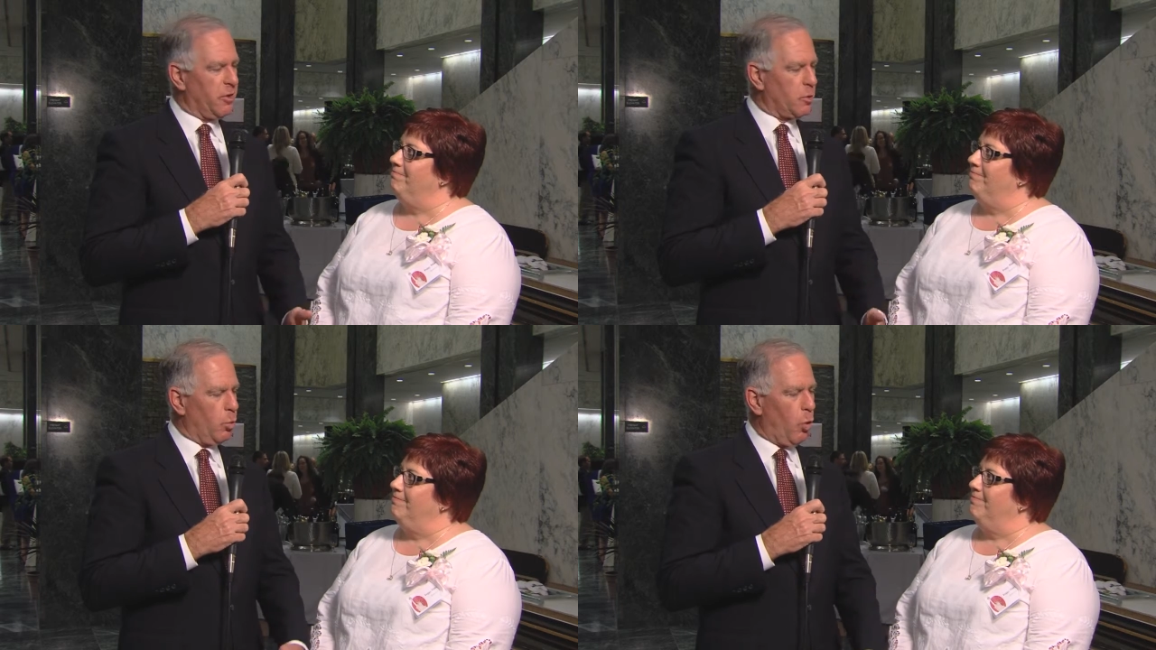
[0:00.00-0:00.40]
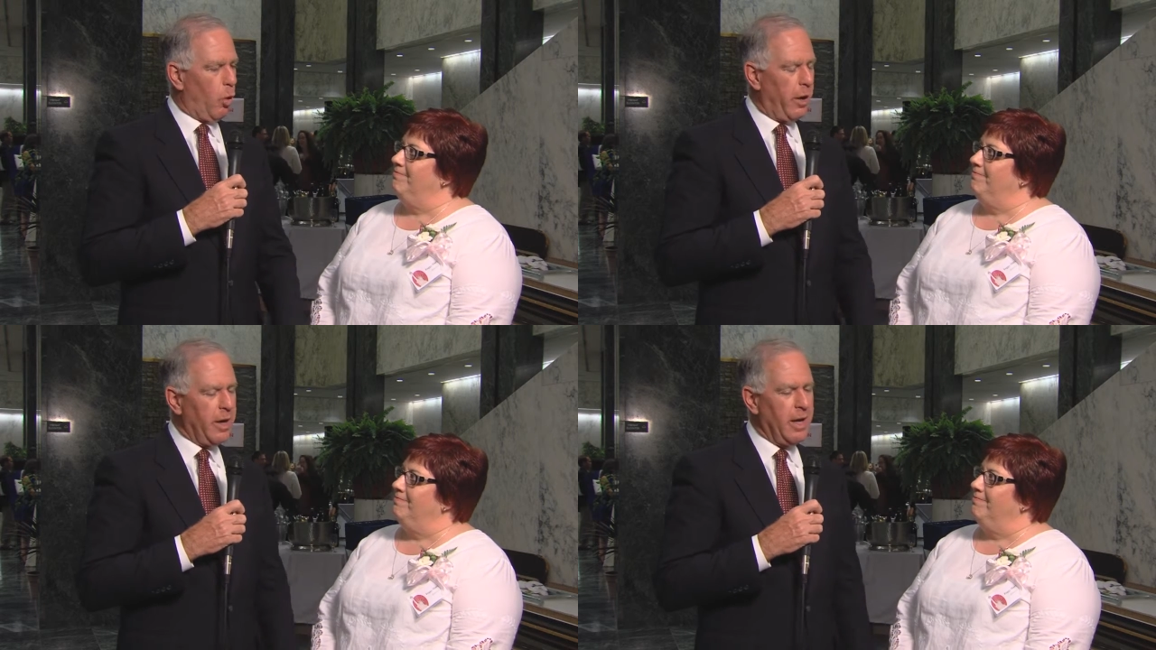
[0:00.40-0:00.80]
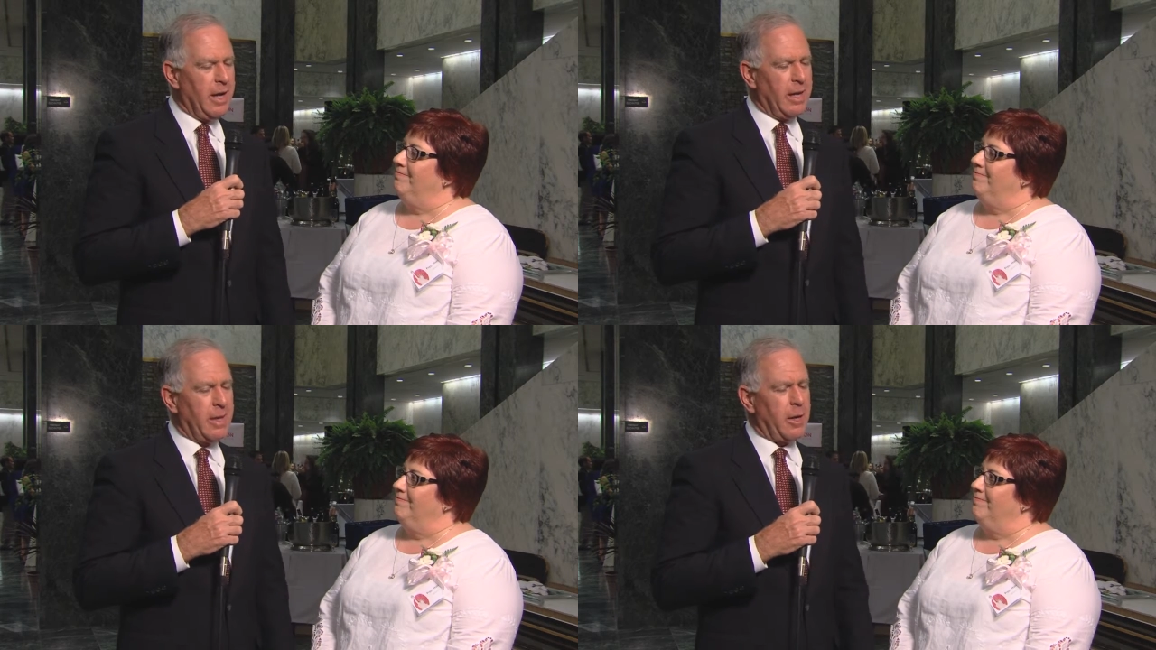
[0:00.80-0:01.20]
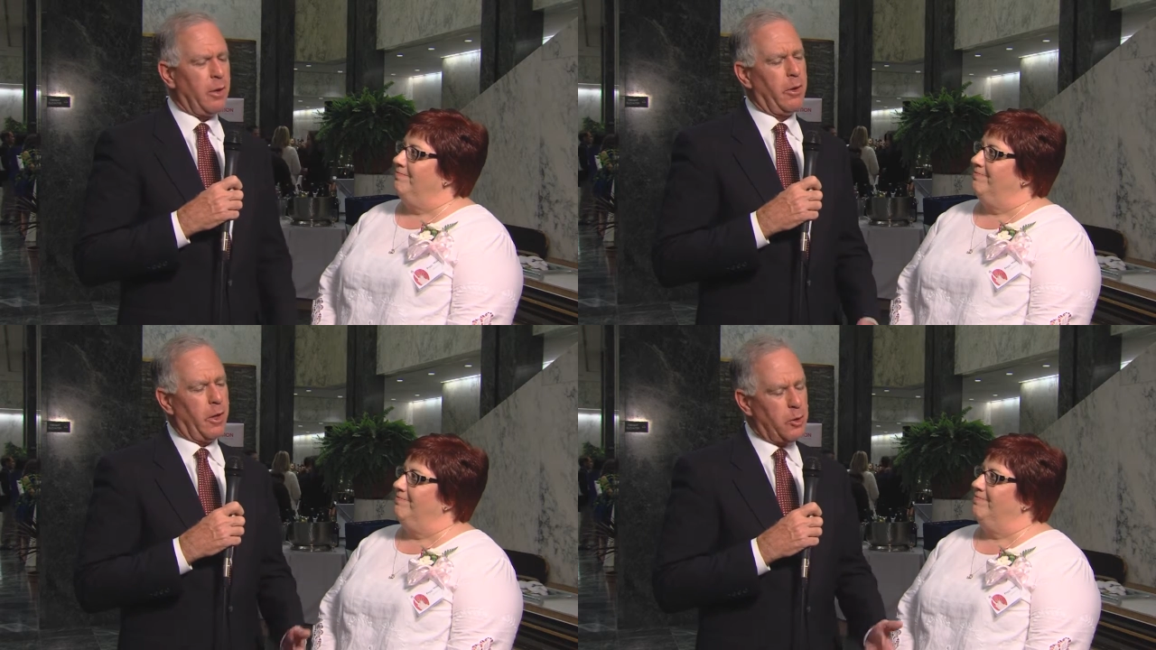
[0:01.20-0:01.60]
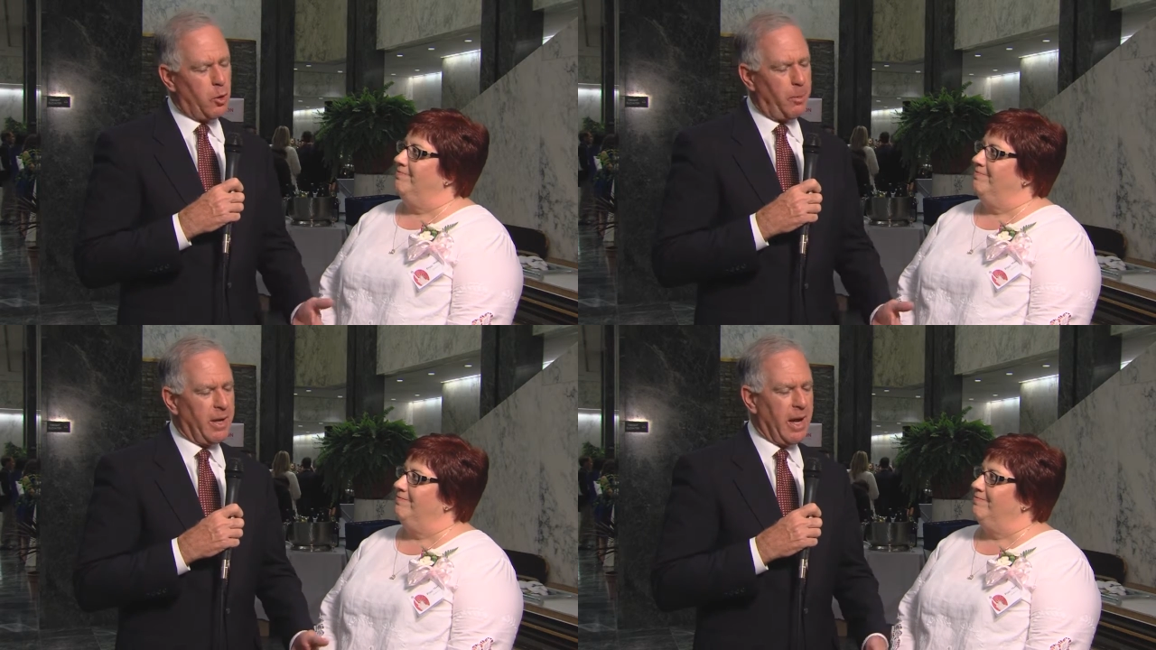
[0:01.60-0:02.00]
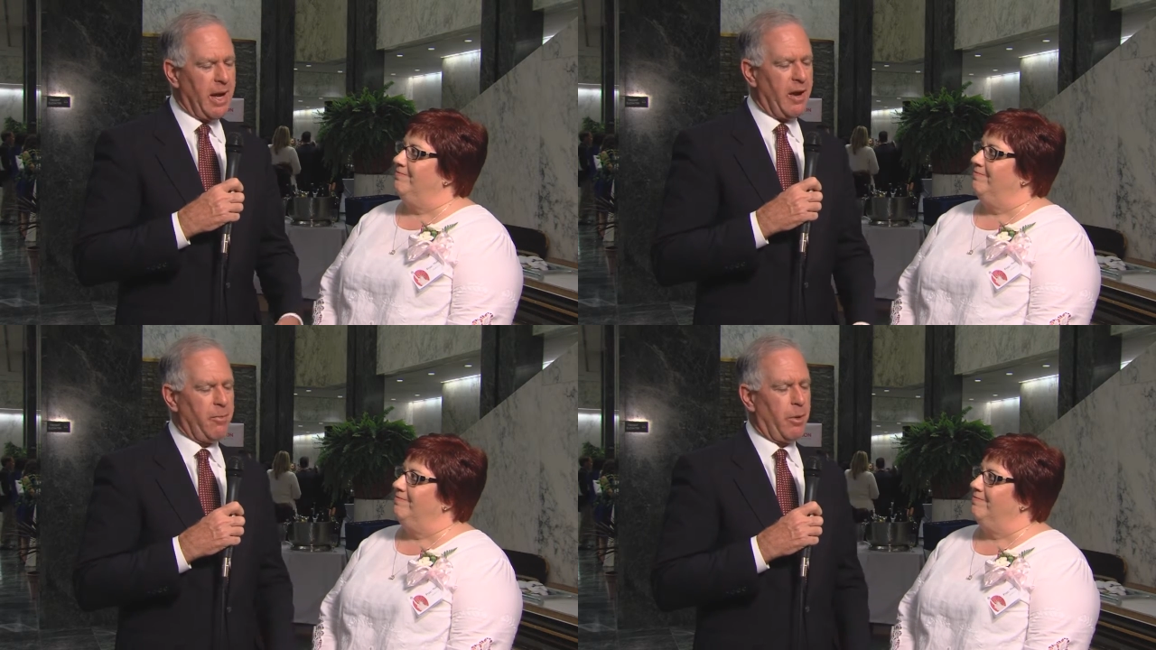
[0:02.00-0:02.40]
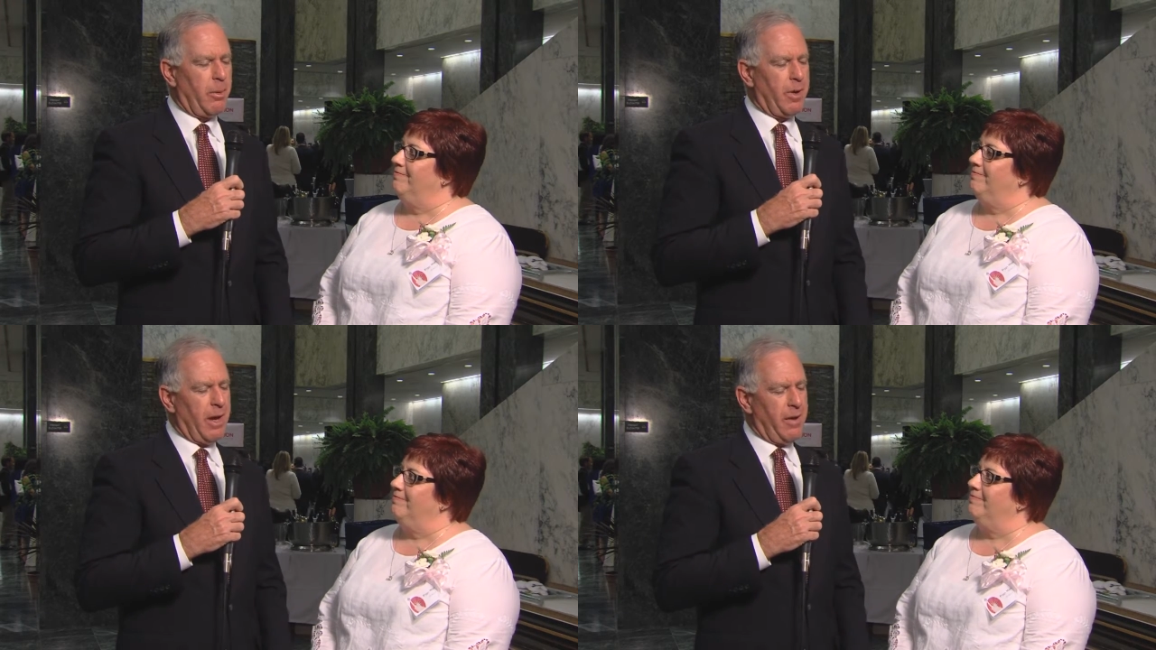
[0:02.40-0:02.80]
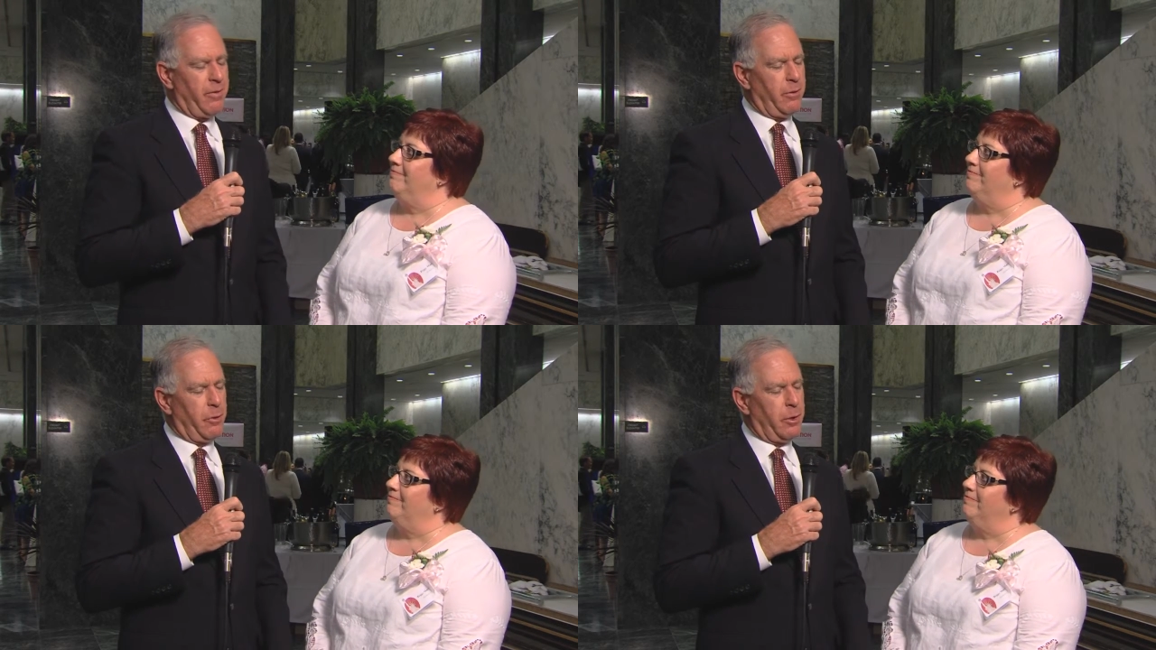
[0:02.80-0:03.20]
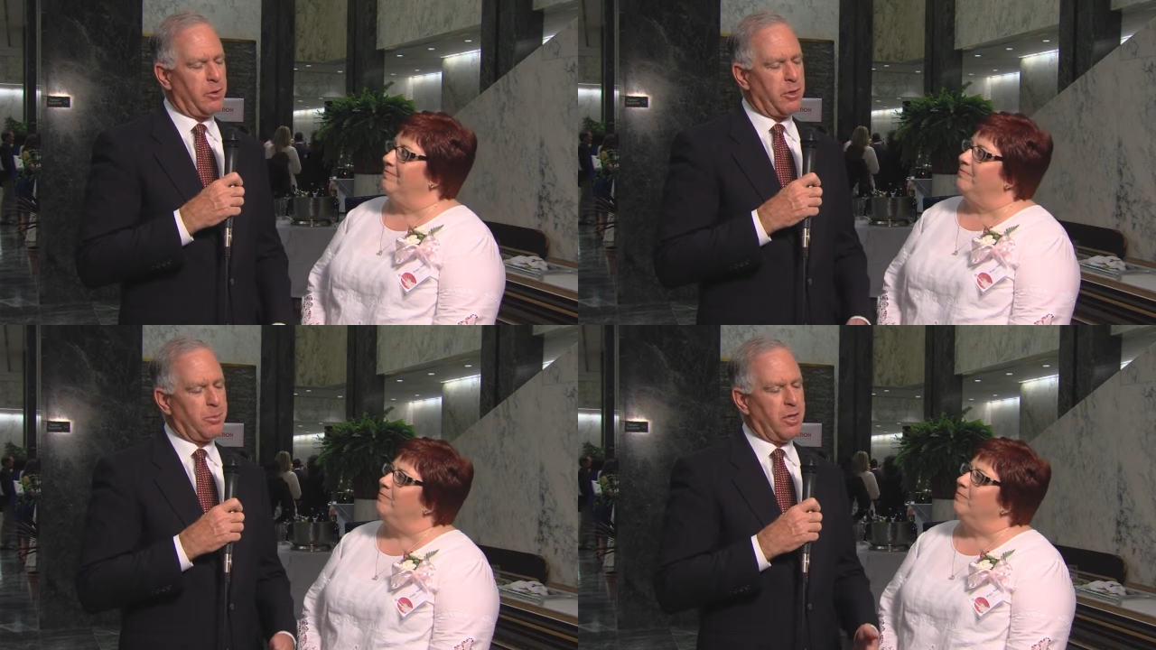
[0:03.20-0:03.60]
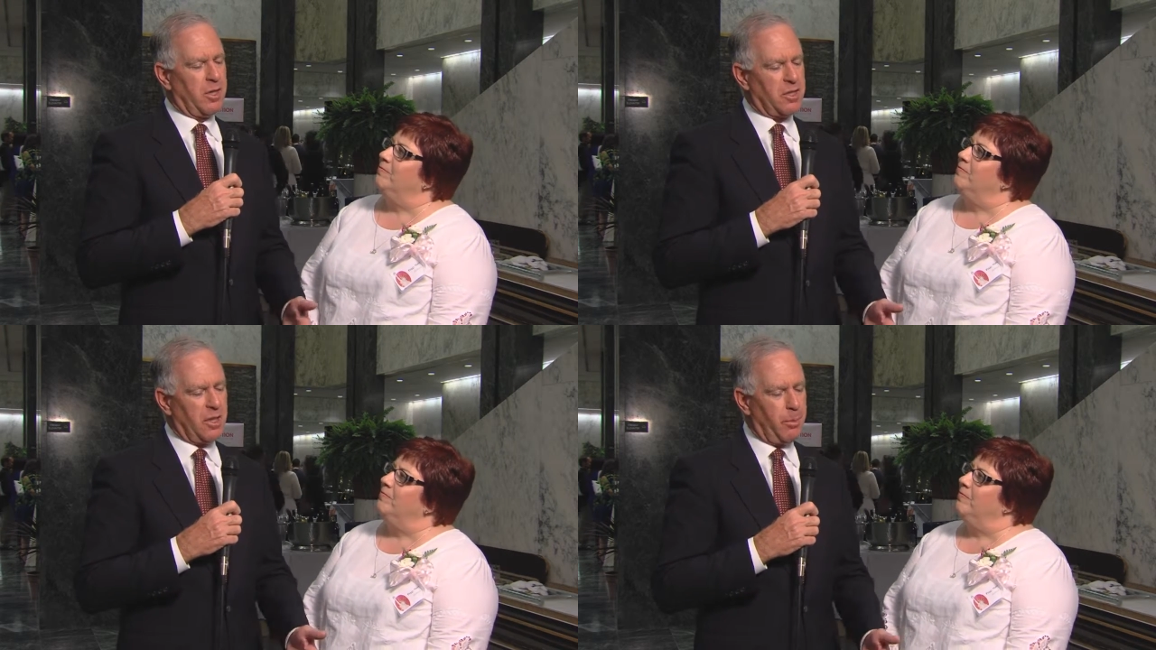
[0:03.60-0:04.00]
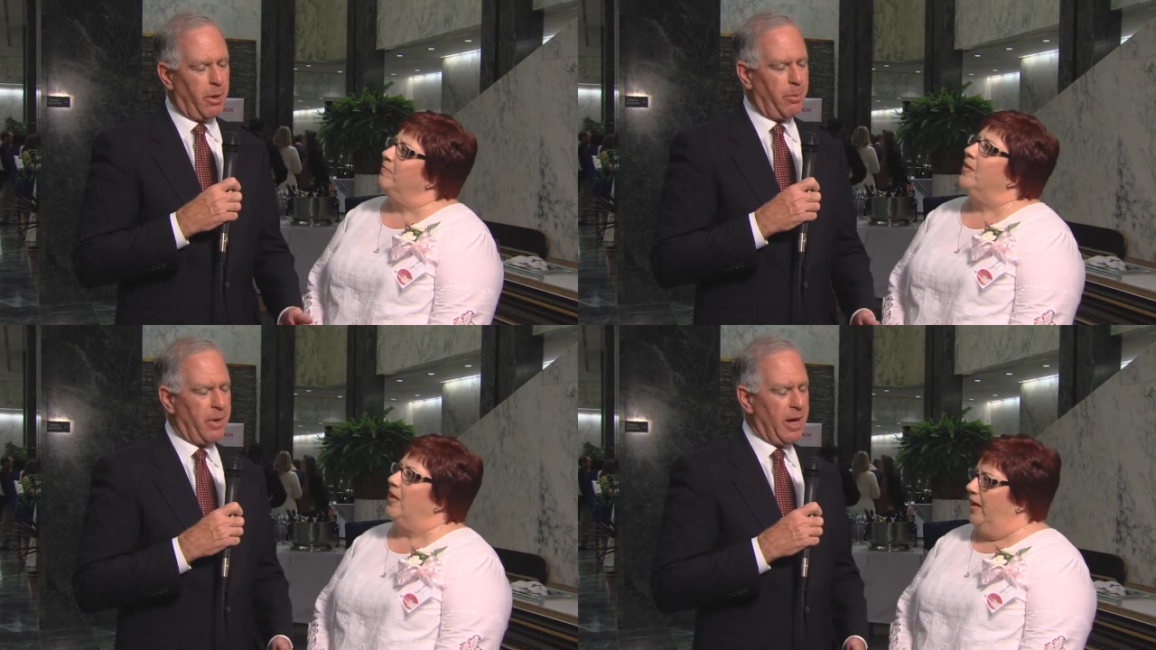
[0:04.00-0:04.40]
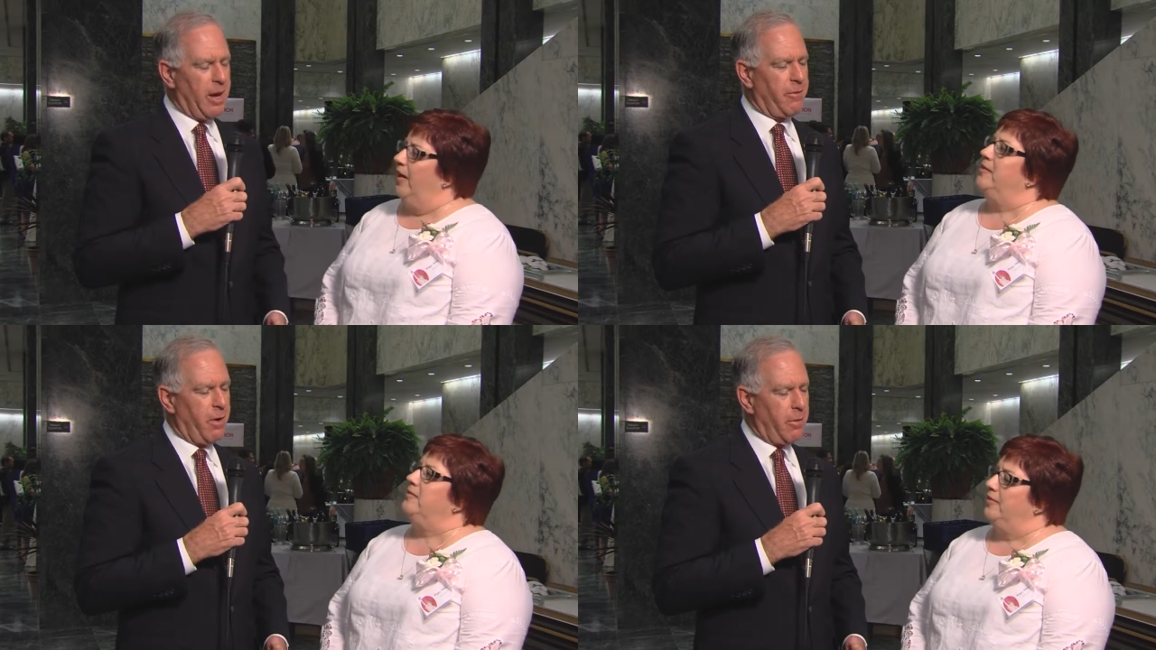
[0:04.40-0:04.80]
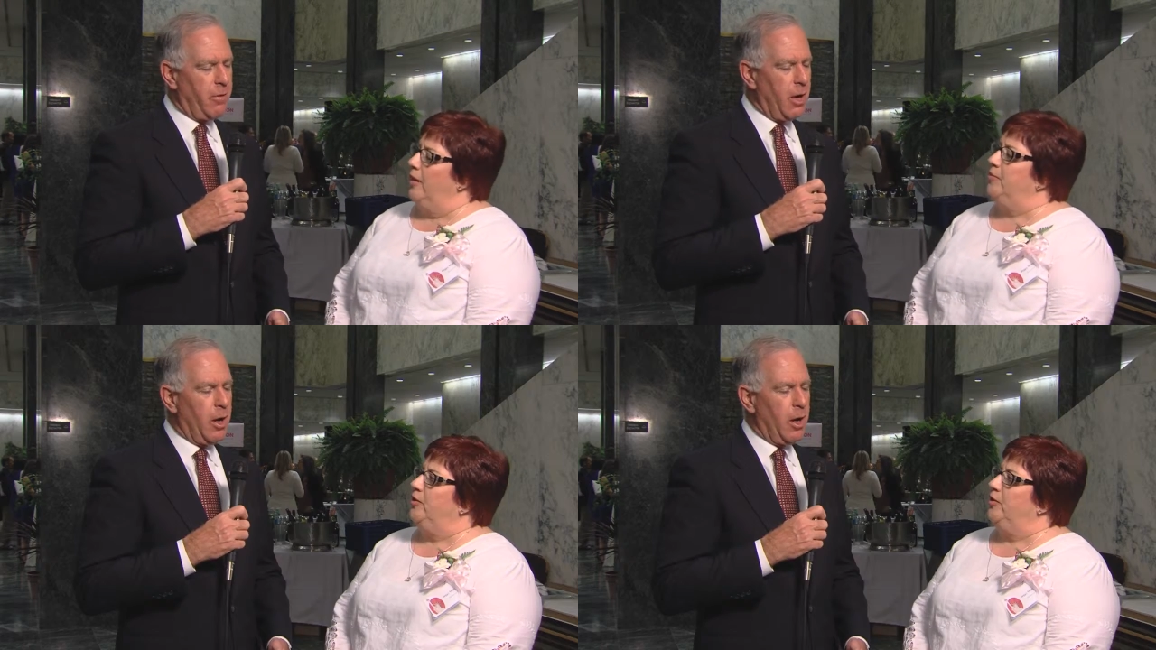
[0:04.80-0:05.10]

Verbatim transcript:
Speaker 1: this award, not only on your behalf, but on behalf of Leadership Genesee, but on behalf of